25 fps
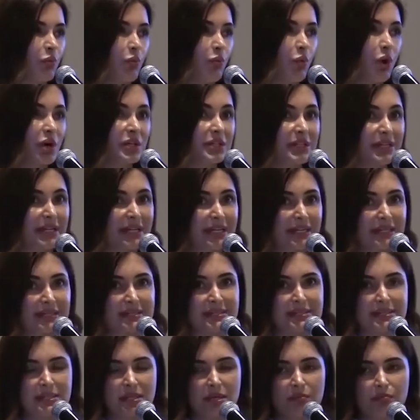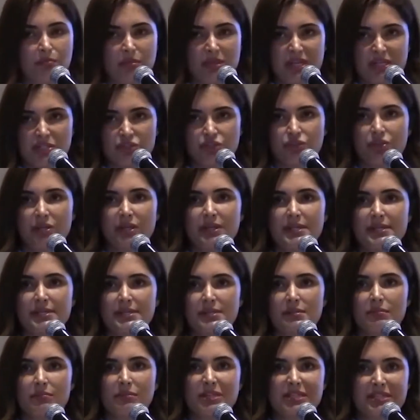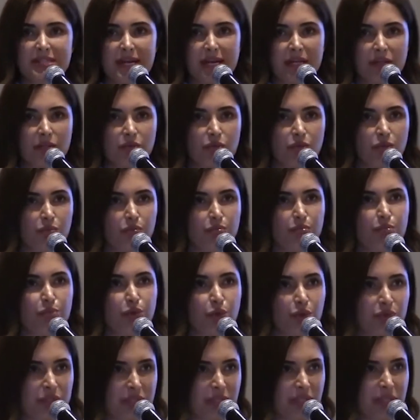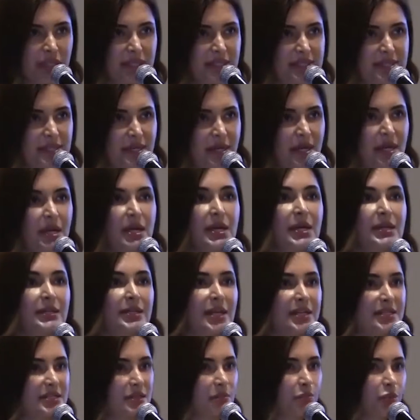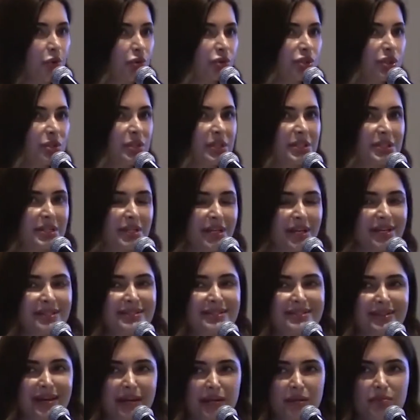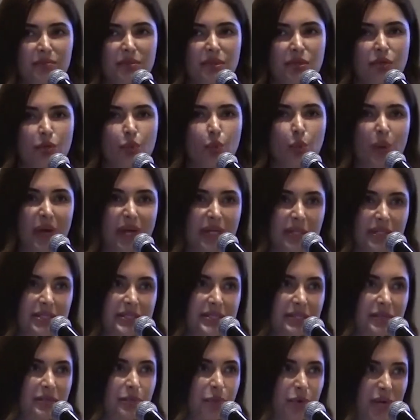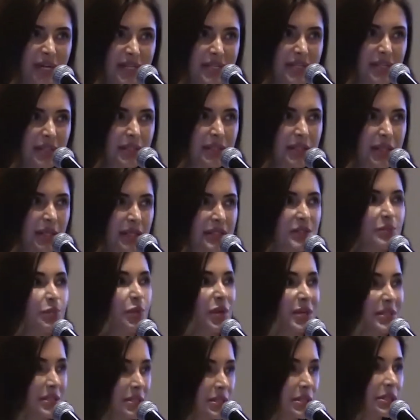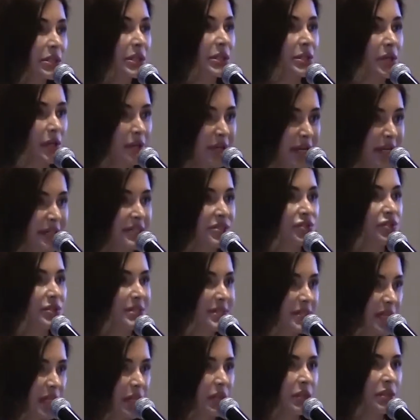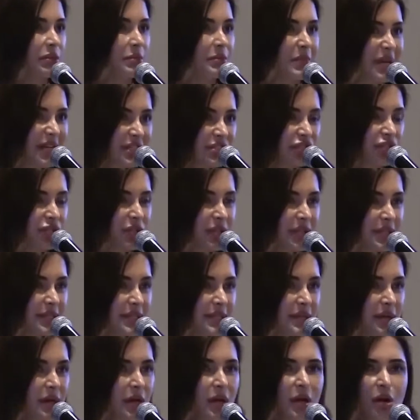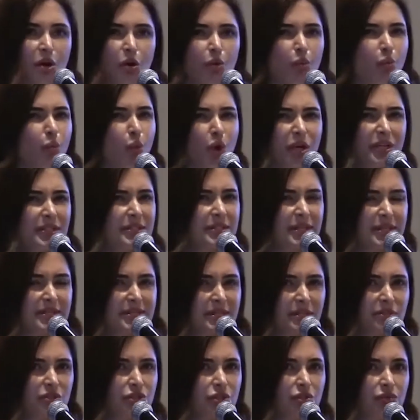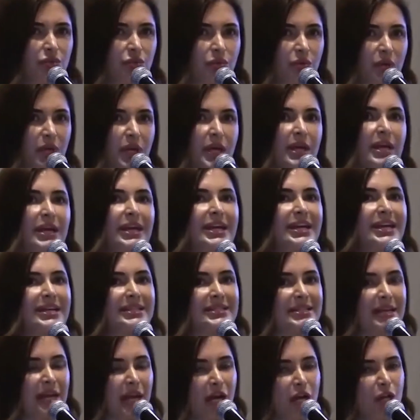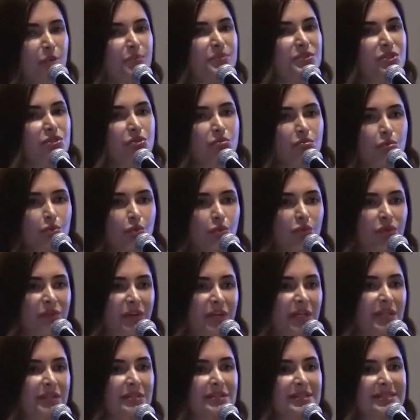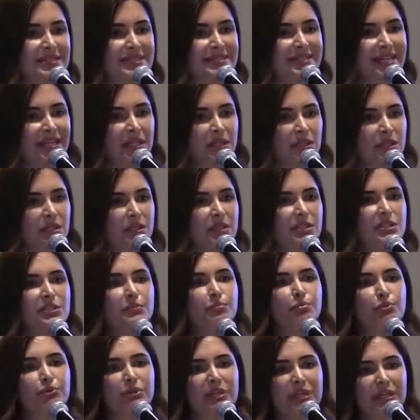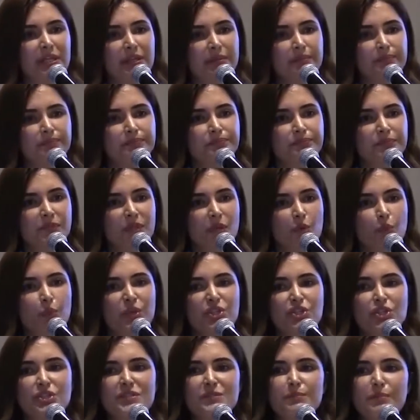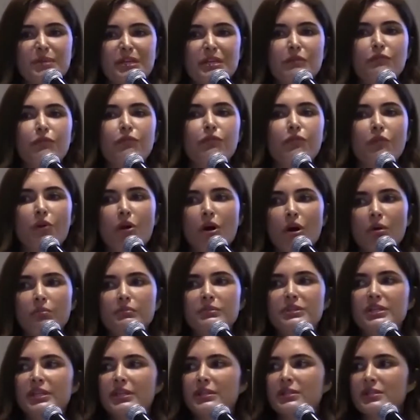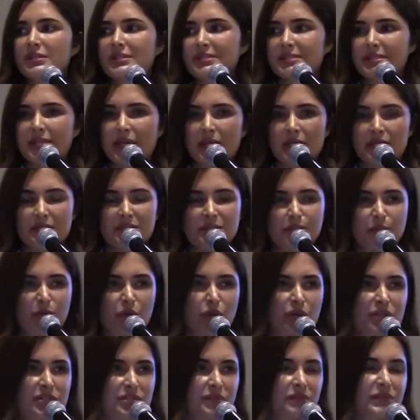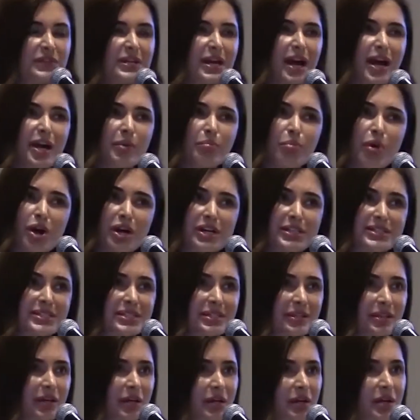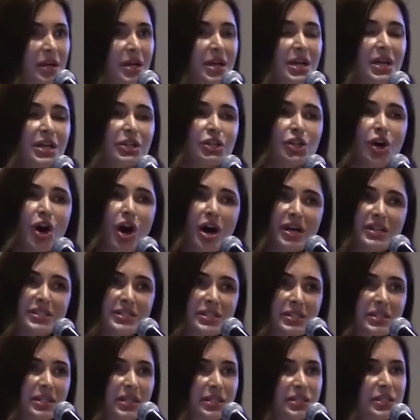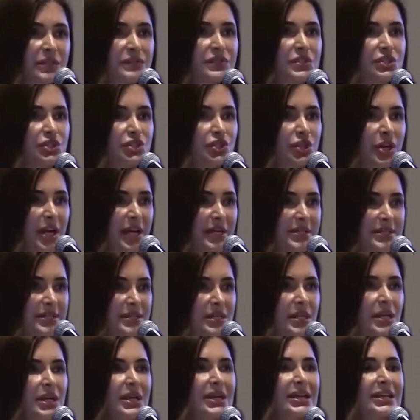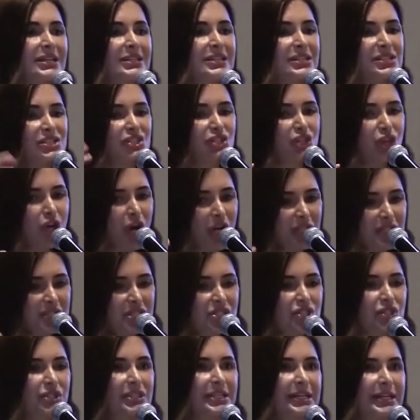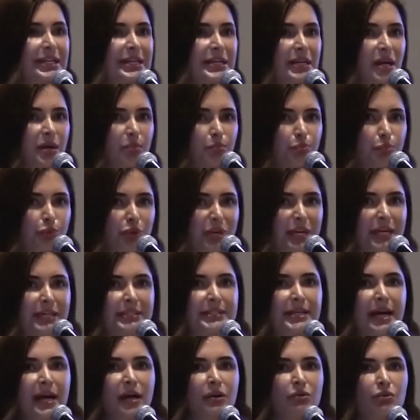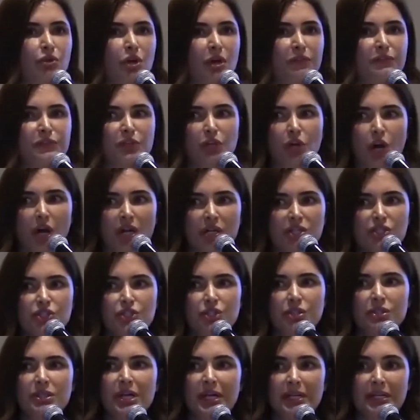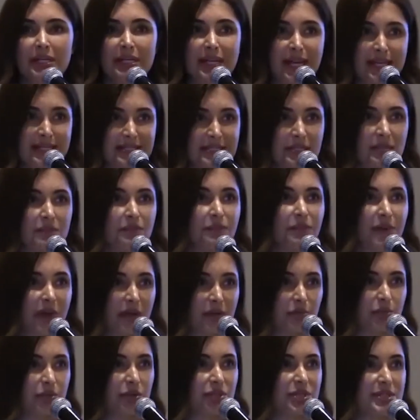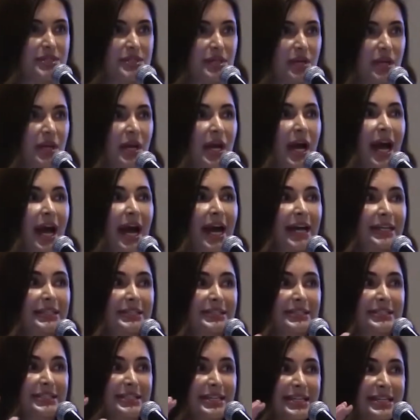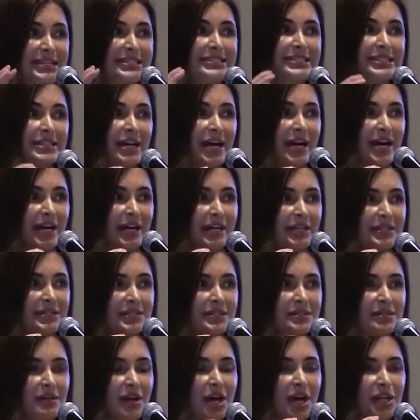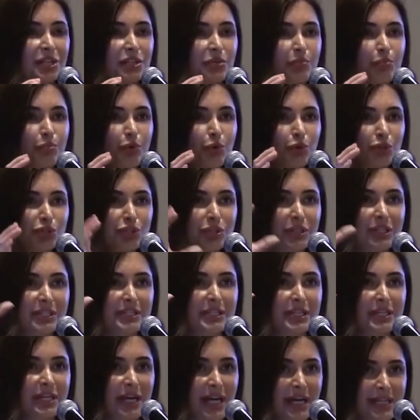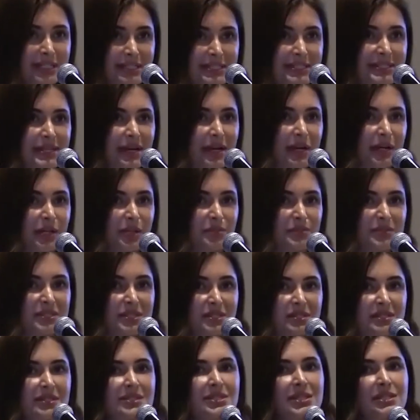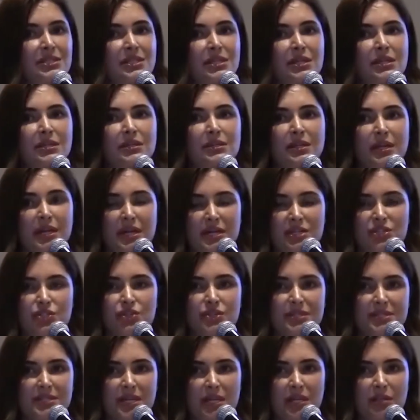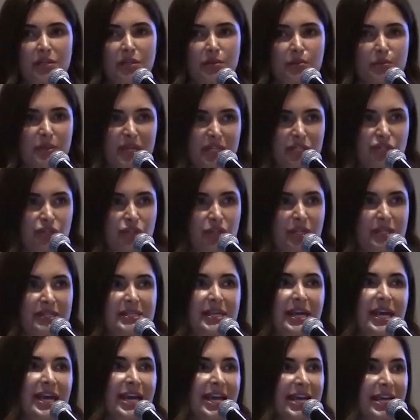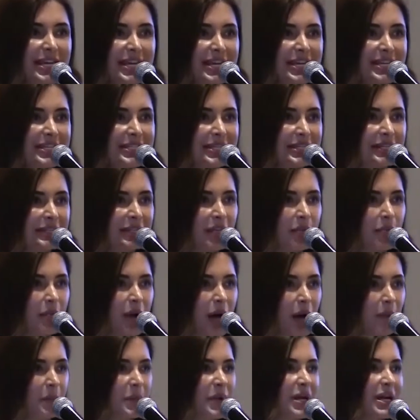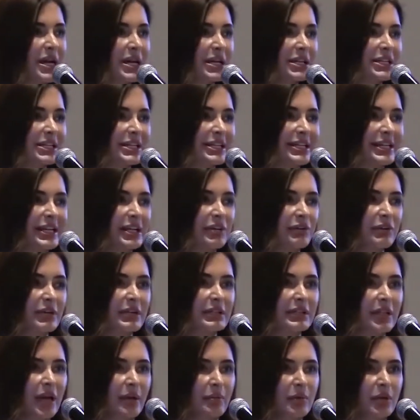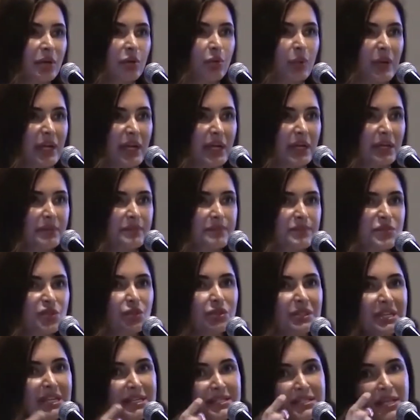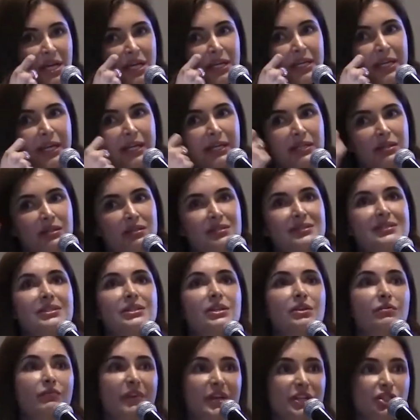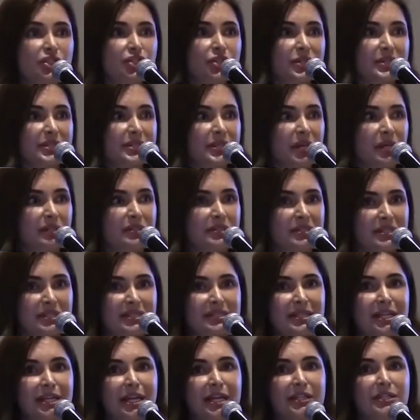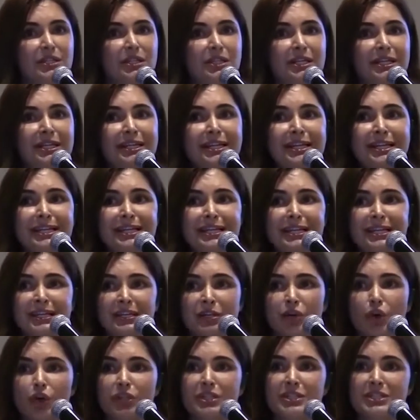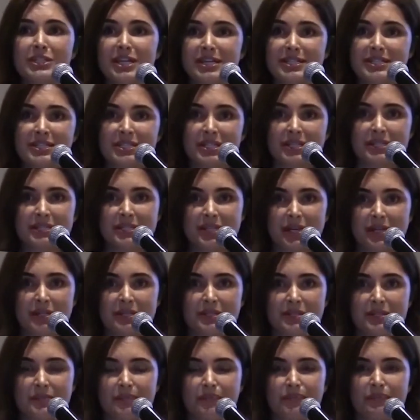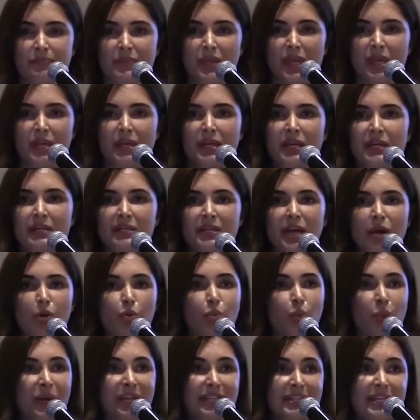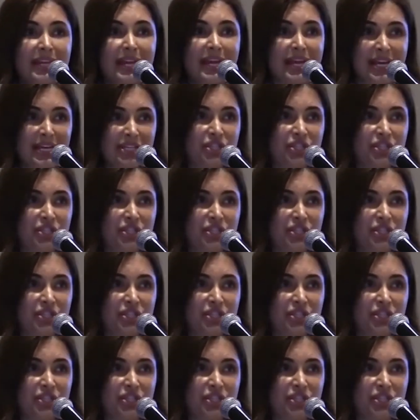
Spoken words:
What is a matrix metalloproteinase? That's the proteolytic enzyme. Where is it present? It's present in our extracellular matrix. What does it do? It helps removing the cellular debris which is being formed in the cells because of the hypoxia, the oxidative stress. There's constantly a breakdown of the collagen and elastin fibers. And these guys are the proteolytic enzymes sitting in the extracellular matrix, eating them up, clearing them away. So these are like the scavenger cells. These are like the cleaning or the dusting cells. Now with